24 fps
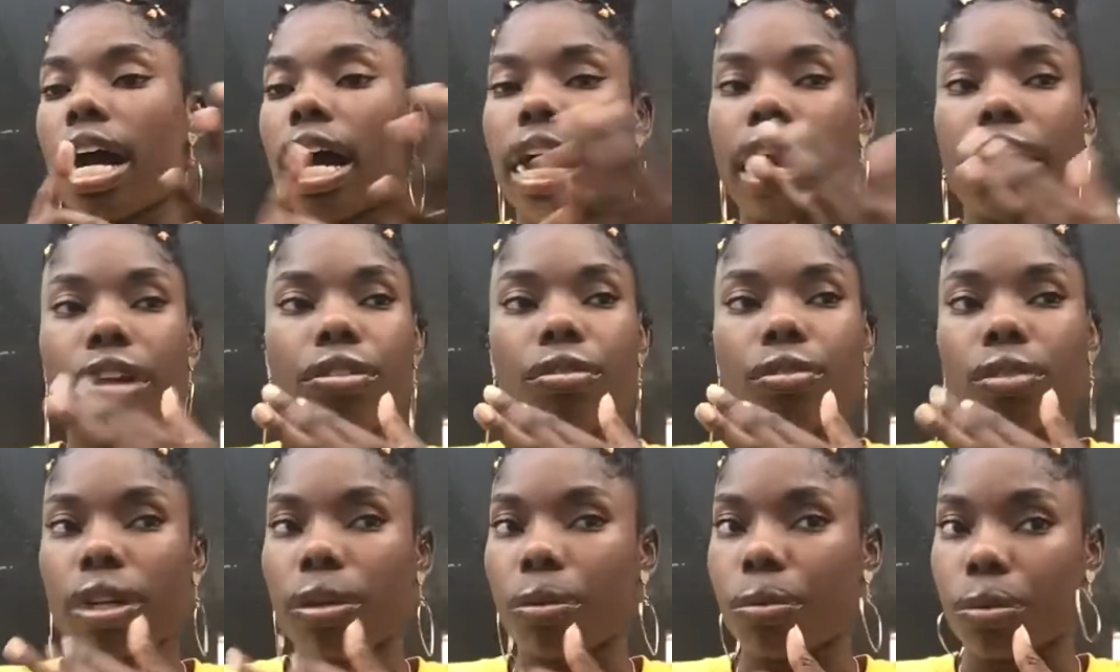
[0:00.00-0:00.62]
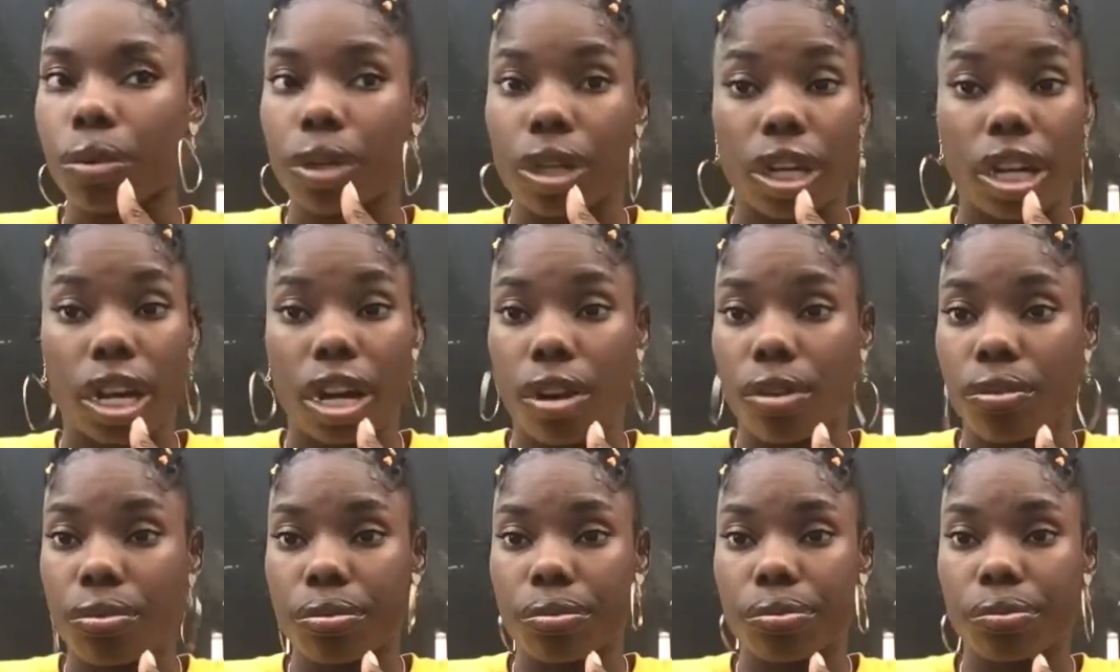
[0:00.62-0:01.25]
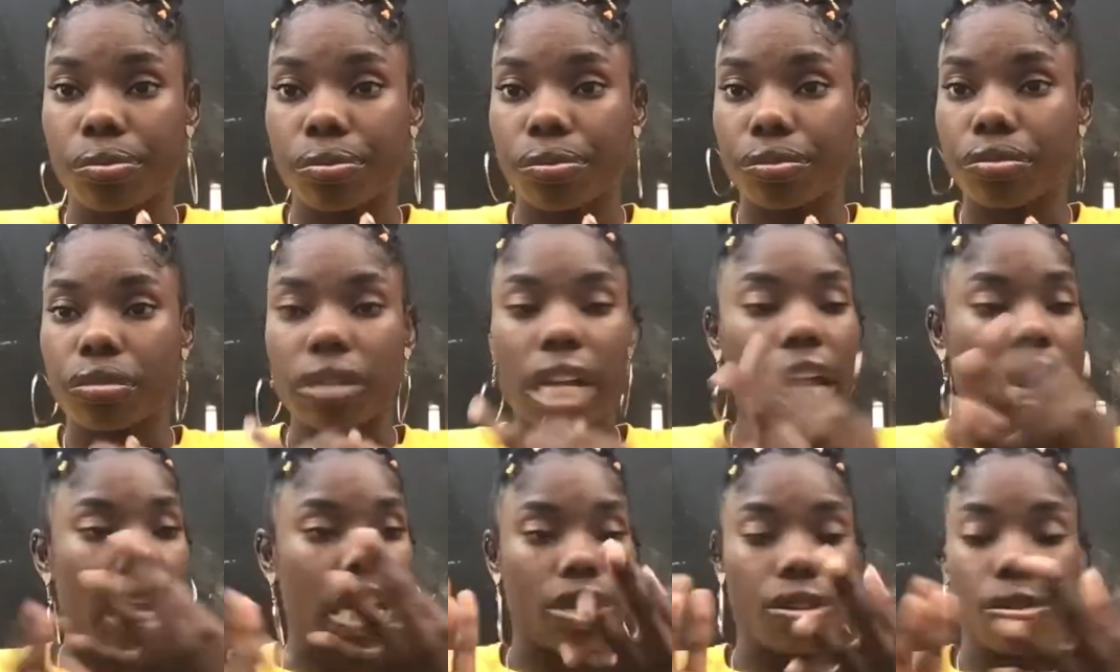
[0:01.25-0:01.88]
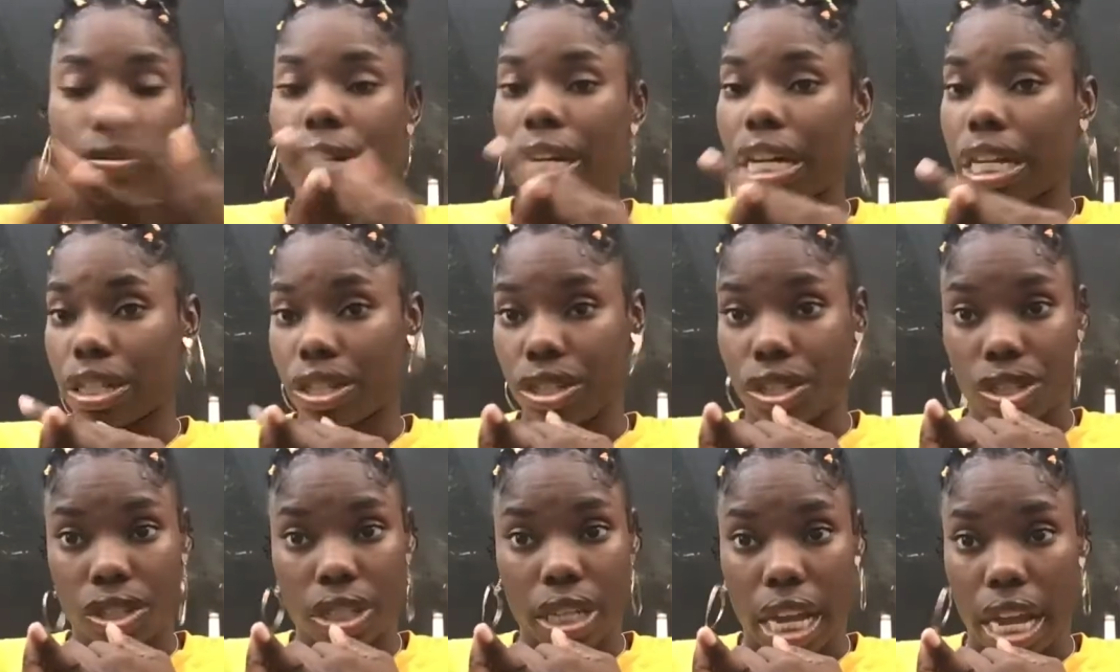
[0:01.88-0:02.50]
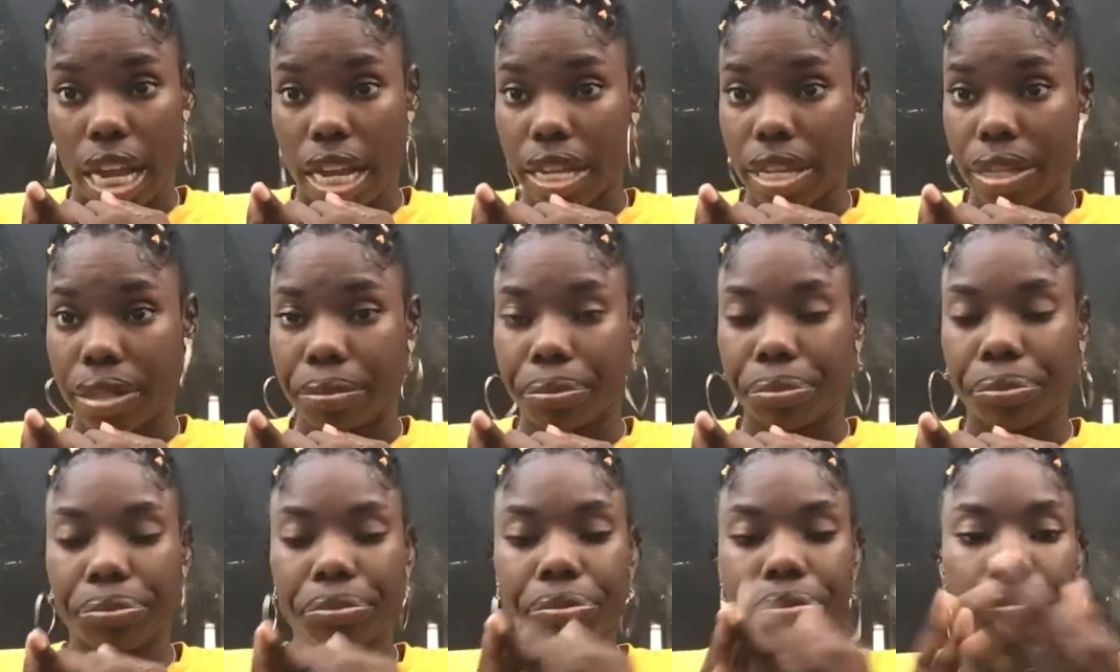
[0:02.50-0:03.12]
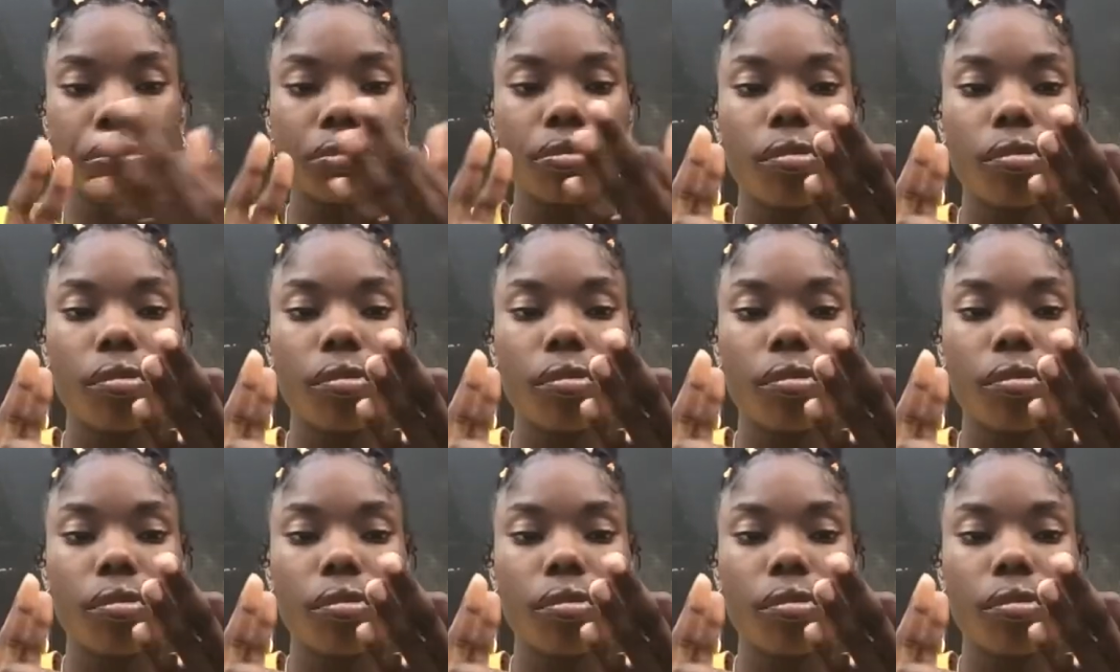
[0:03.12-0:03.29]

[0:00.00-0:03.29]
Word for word: I don't work out. I don't exercise.